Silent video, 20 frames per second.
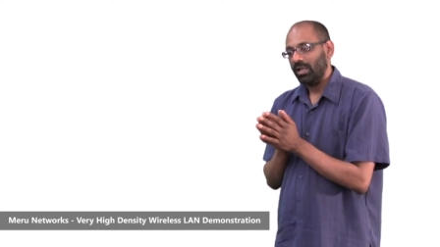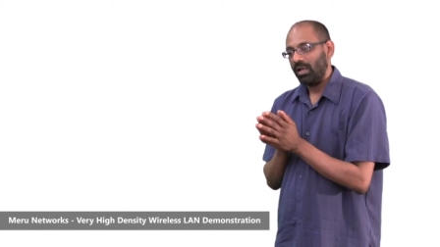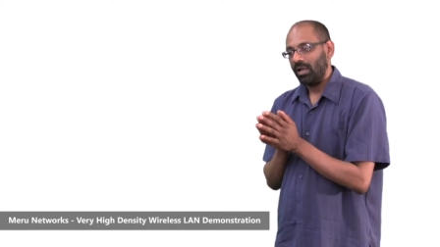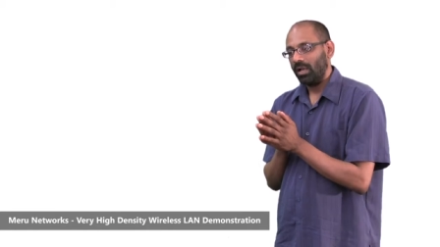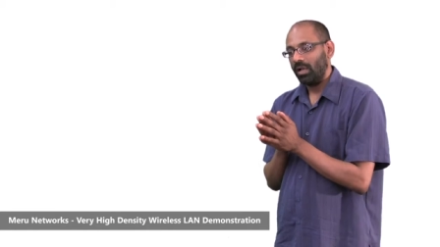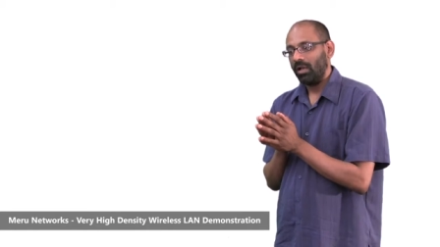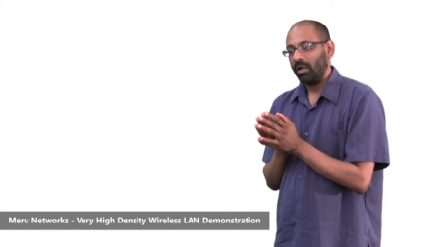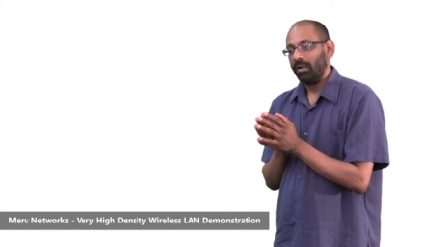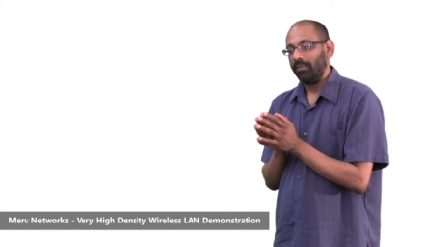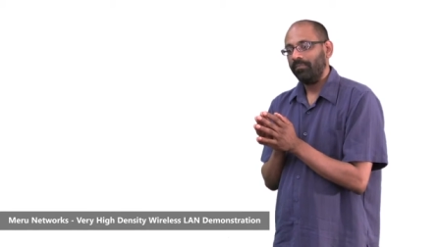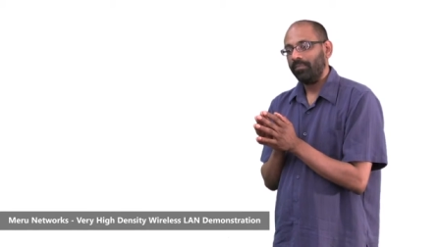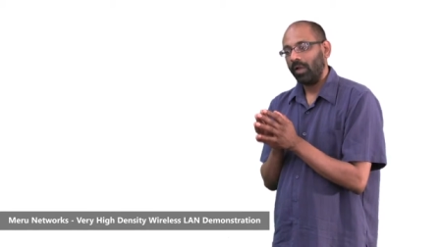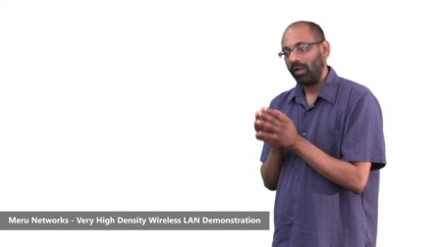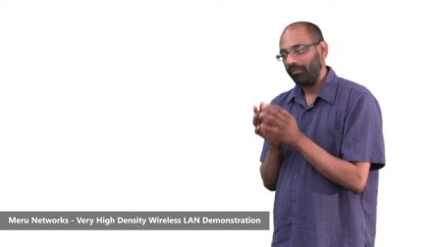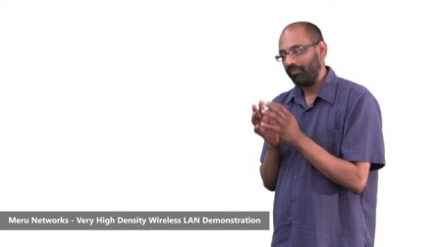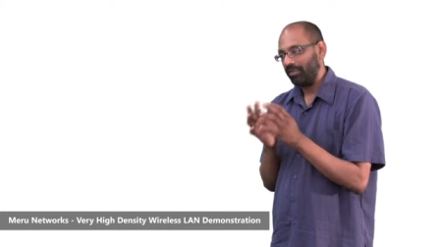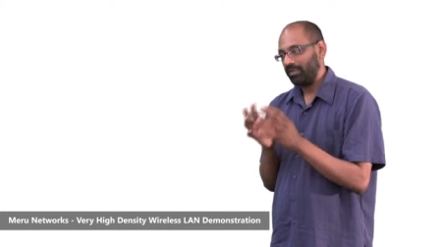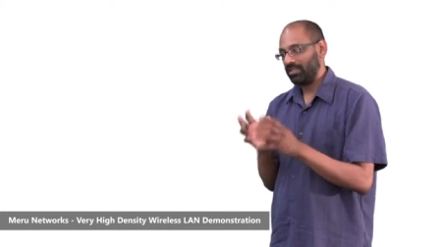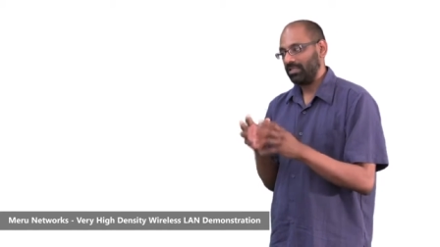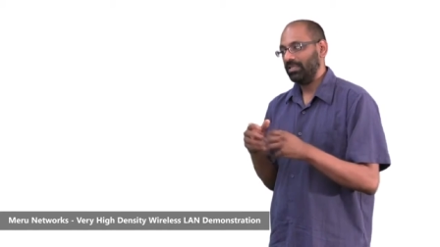um,
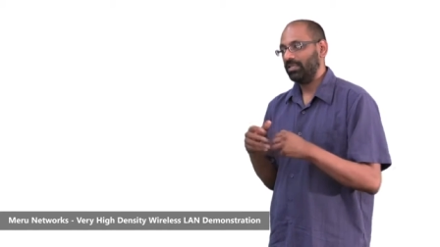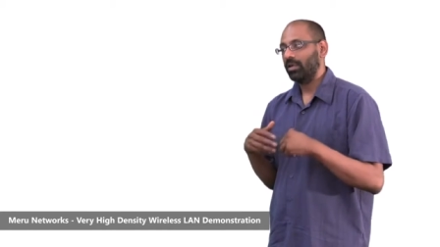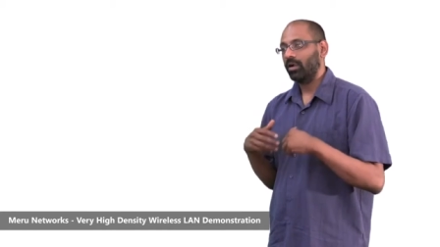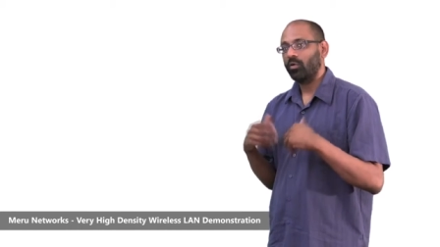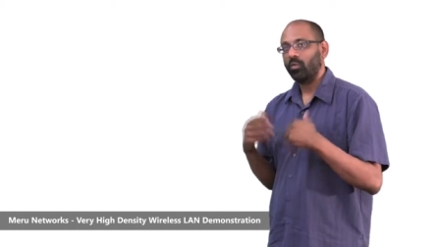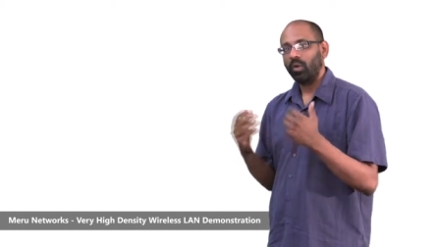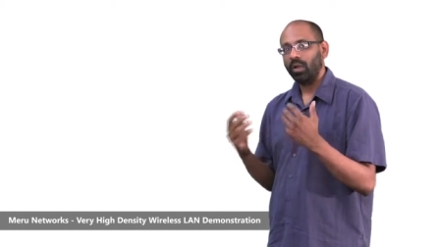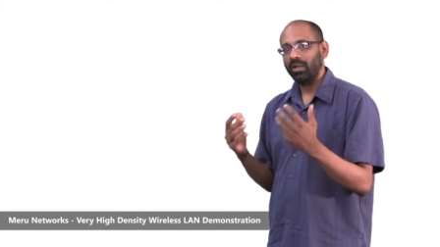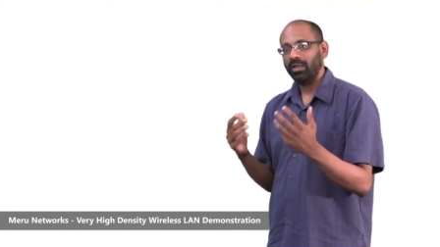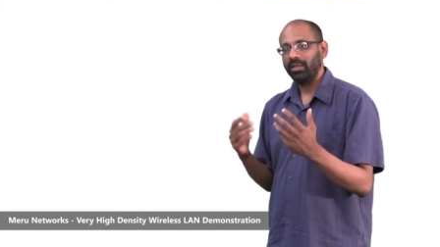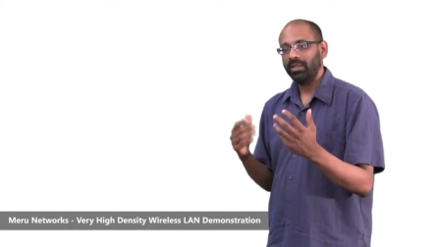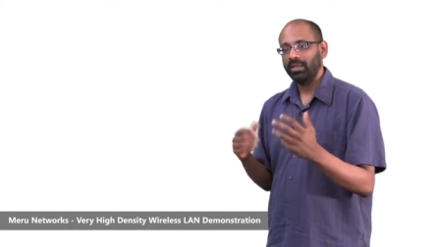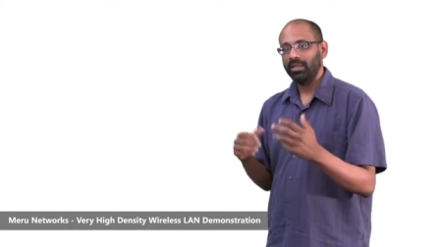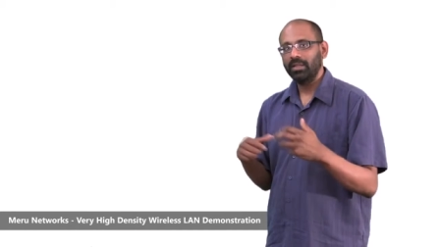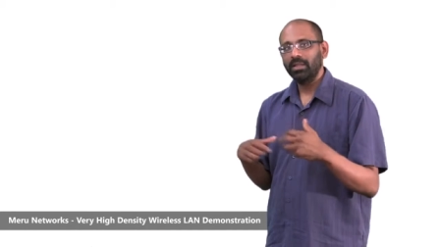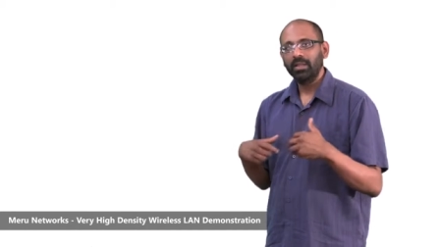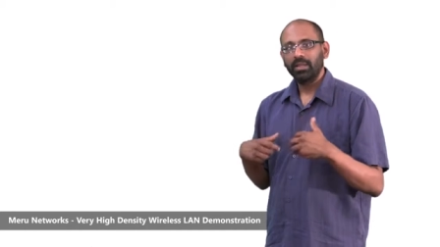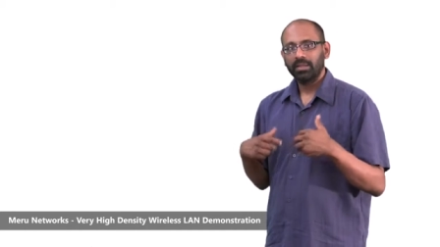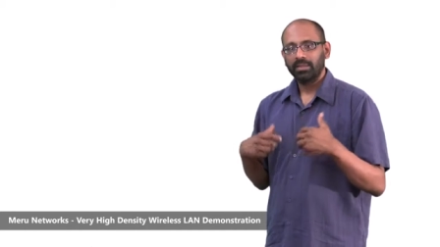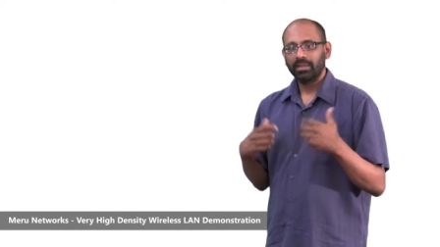obviously the quality,